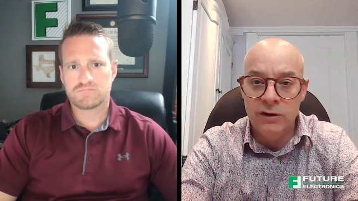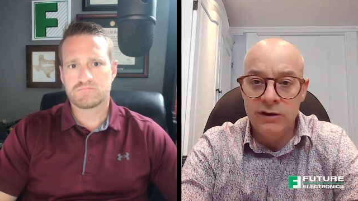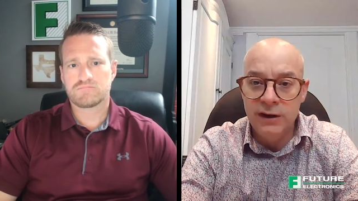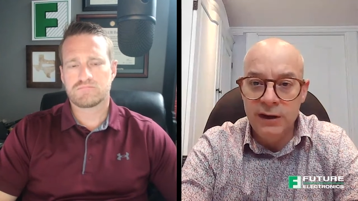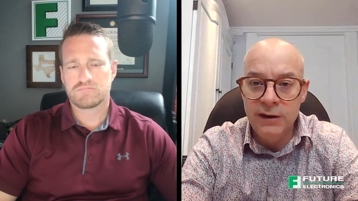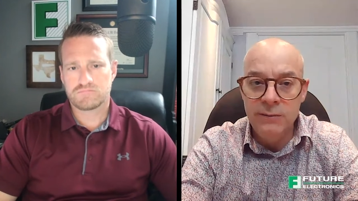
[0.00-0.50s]

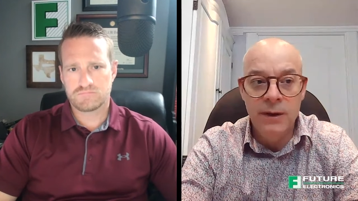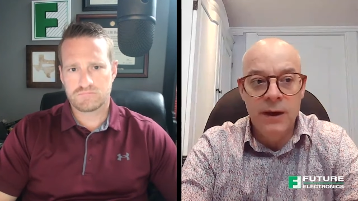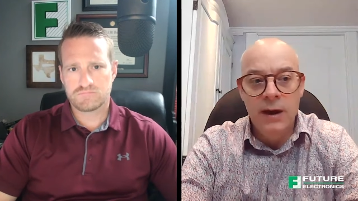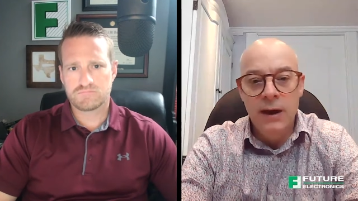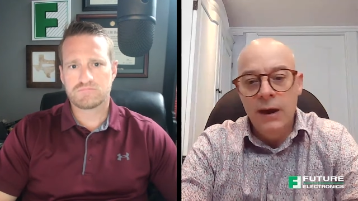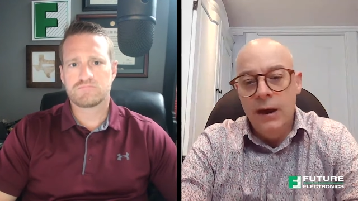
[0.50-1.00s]
Speaker 1: team
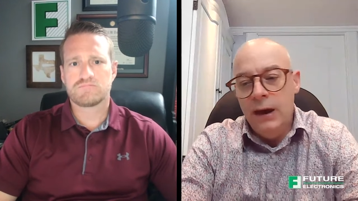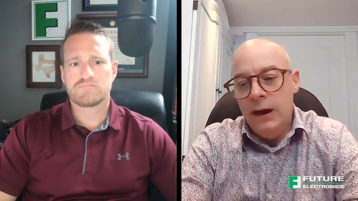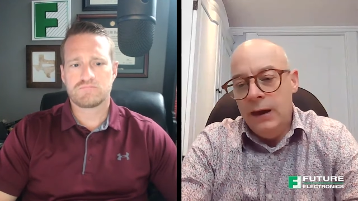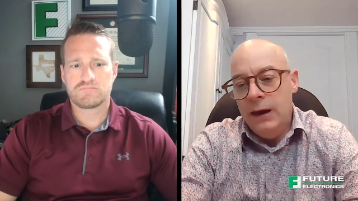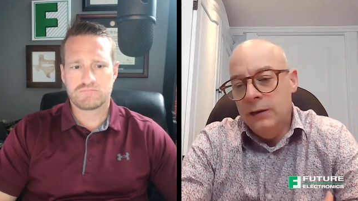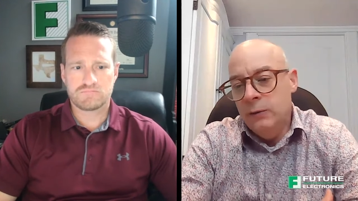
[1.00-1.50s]

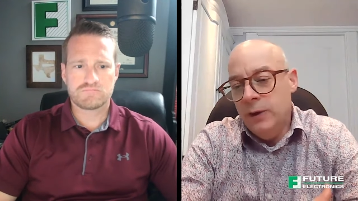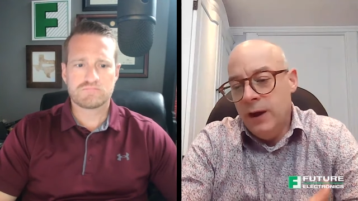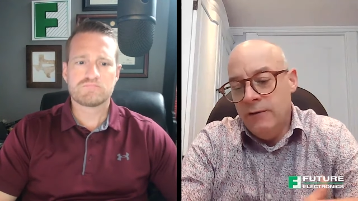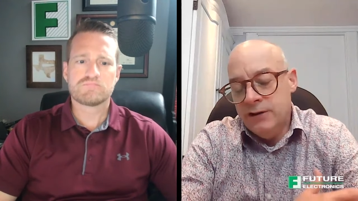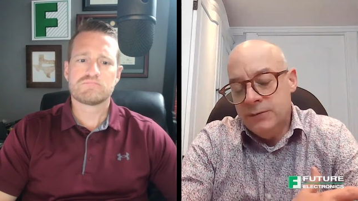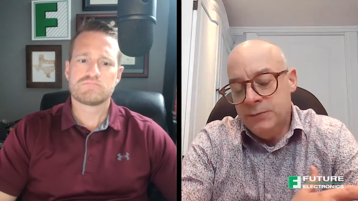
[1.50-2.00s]
and we have
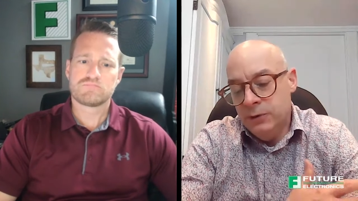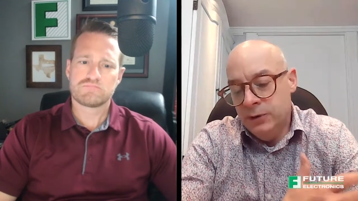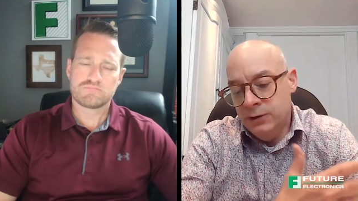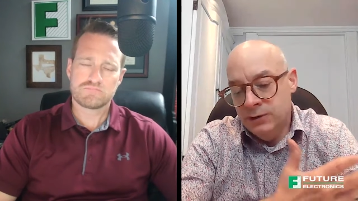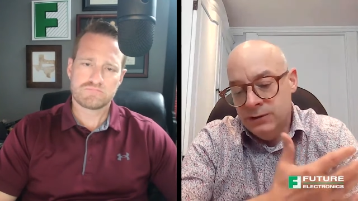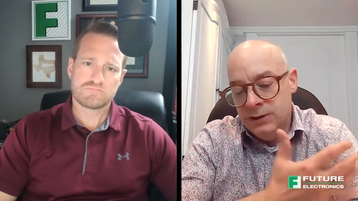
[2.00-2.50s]

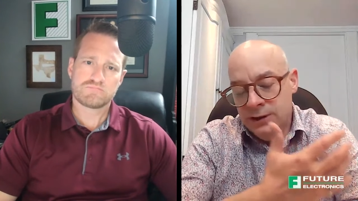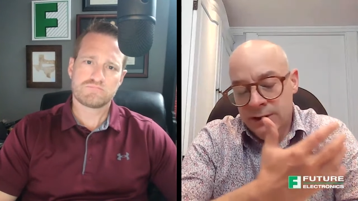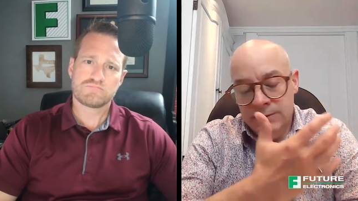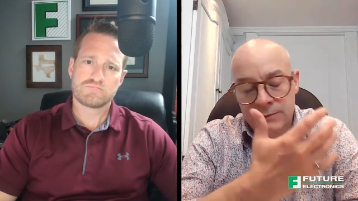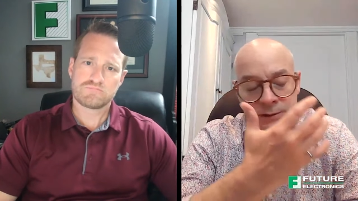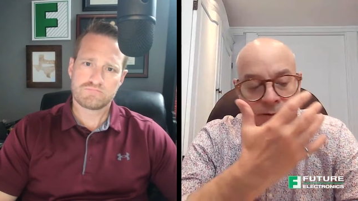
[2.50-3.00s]
experienced like
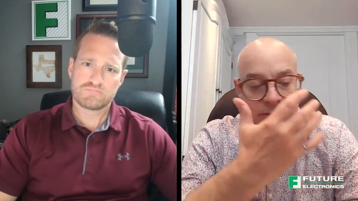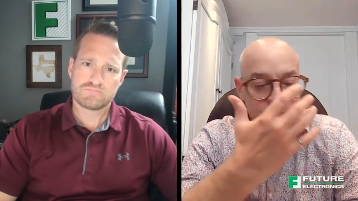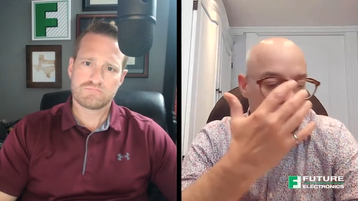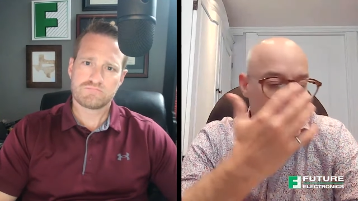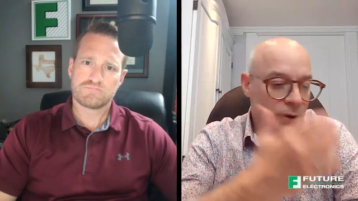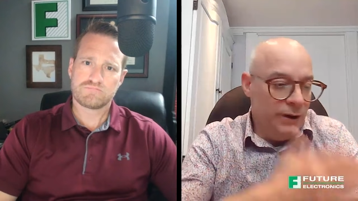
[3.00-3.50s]
you know
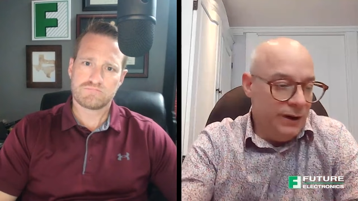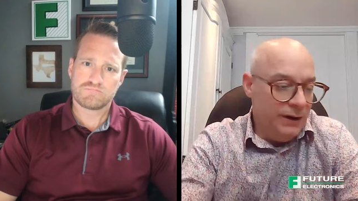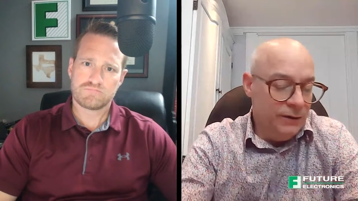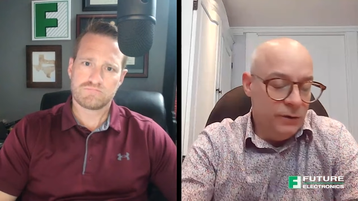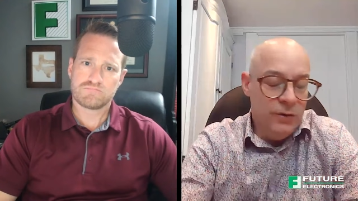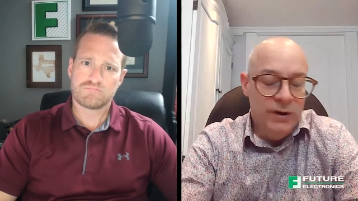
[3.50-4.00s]
20
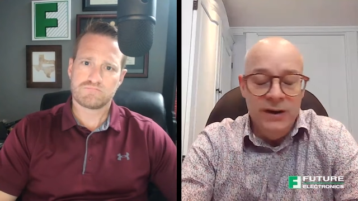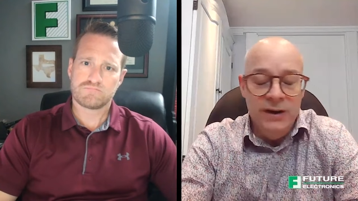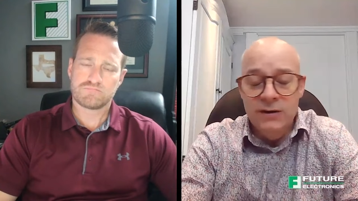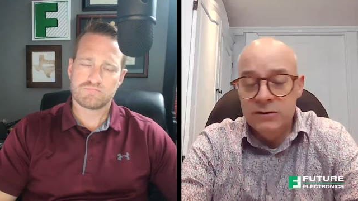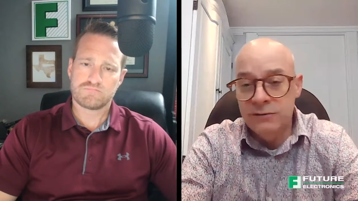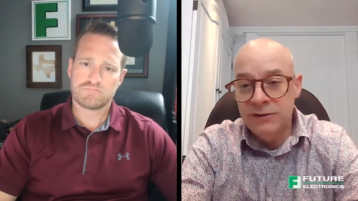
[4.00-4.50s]
30
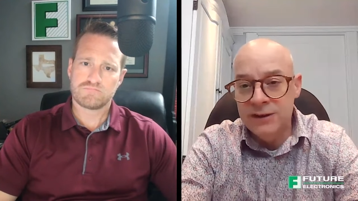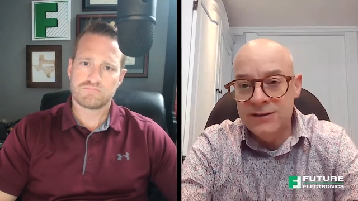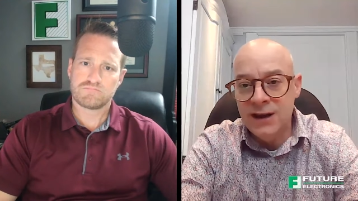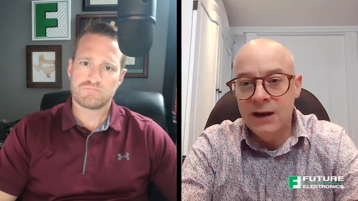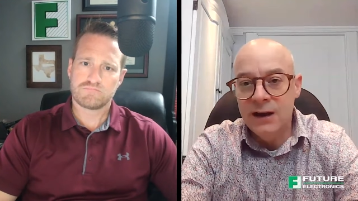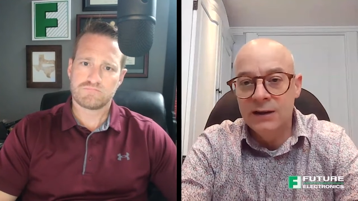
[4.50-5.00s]
years of
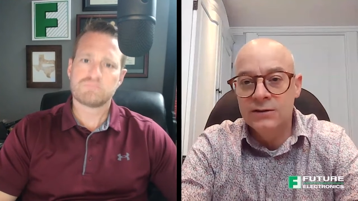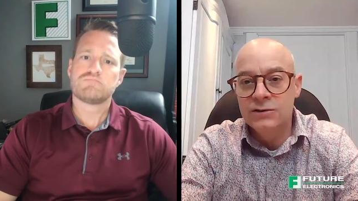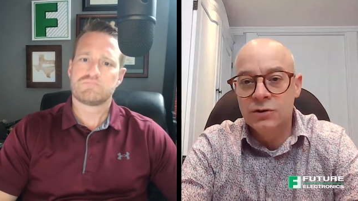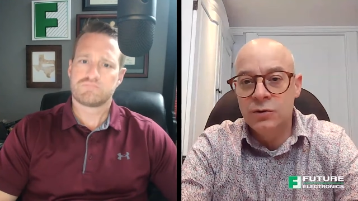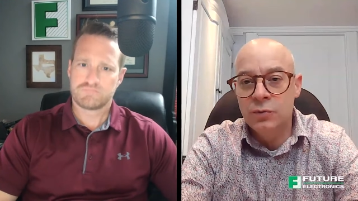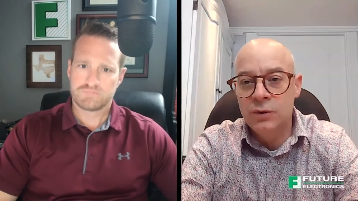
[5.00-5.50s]
design
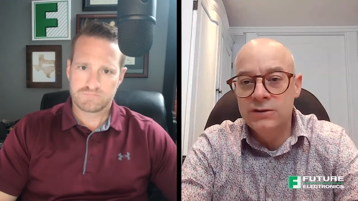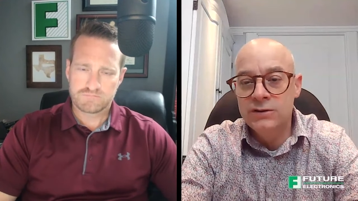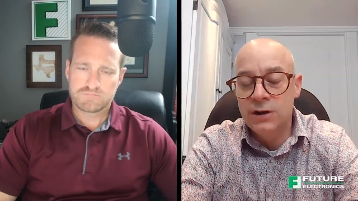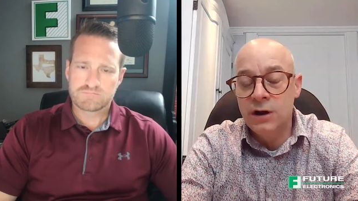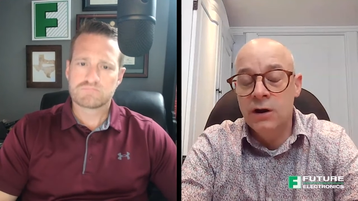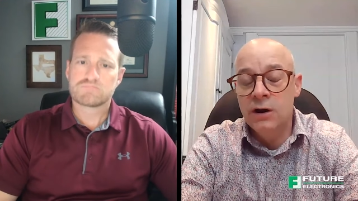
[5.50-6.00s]
so we
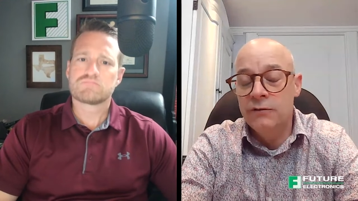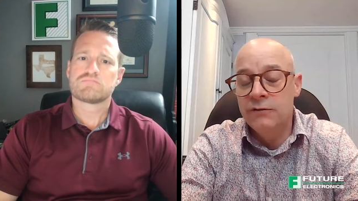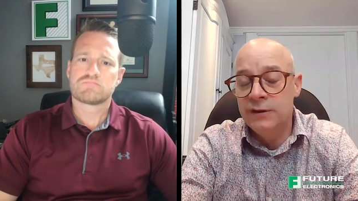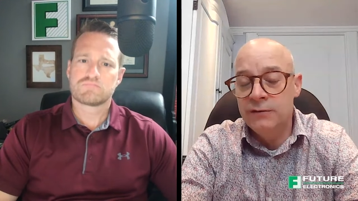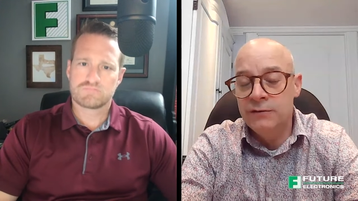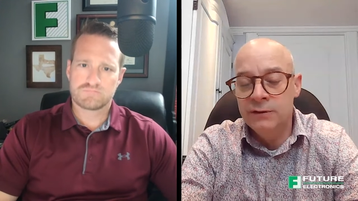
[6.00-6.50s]
saw a lot of
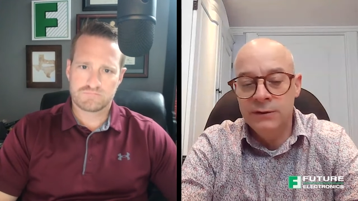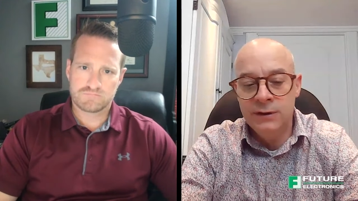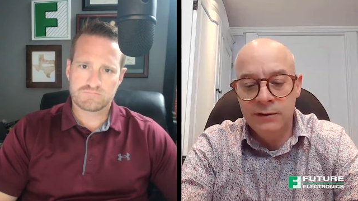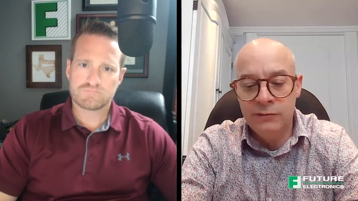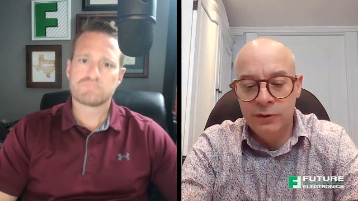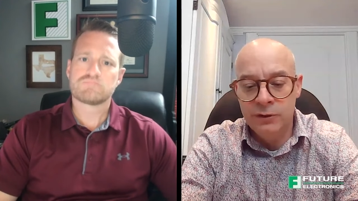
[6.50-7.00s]
diff
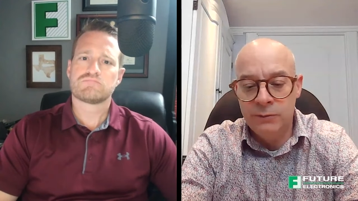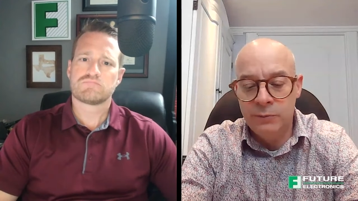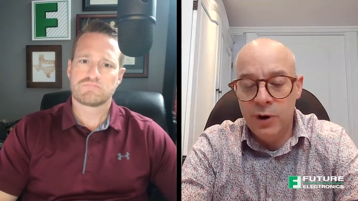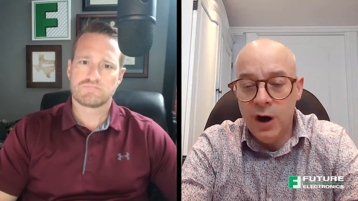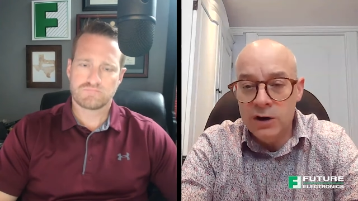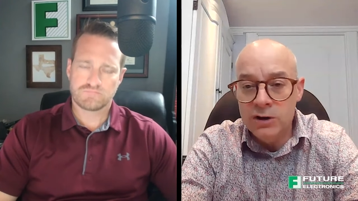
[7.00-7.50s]
different
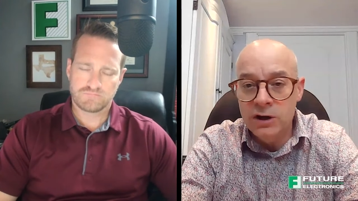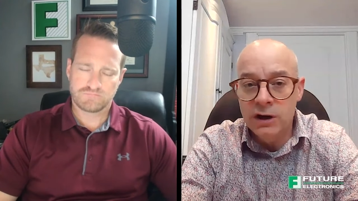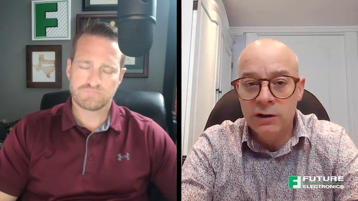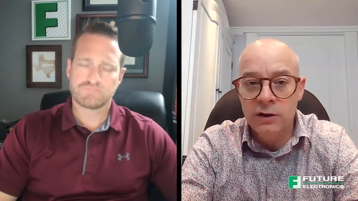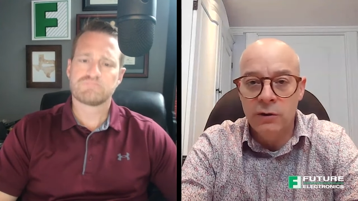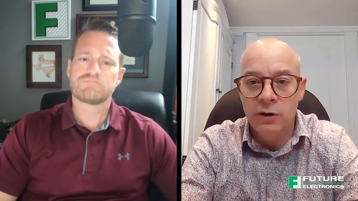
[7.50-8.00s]
project
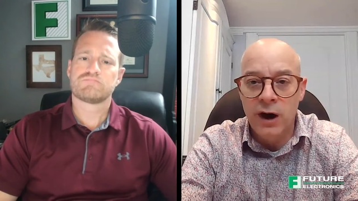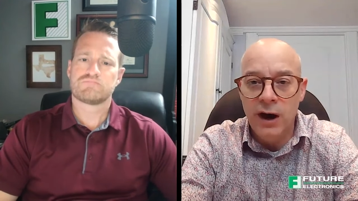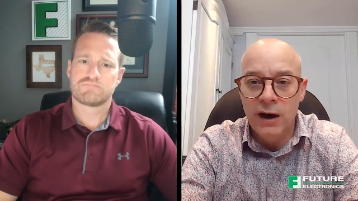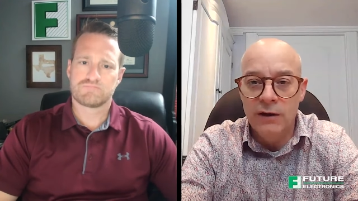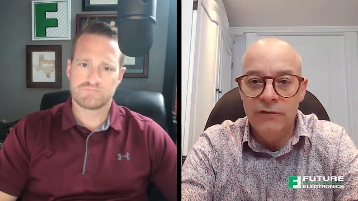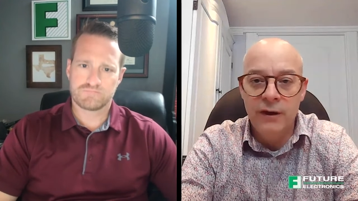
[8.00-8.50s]
in our
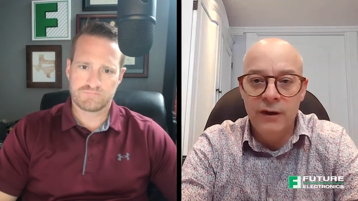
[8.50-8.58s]
life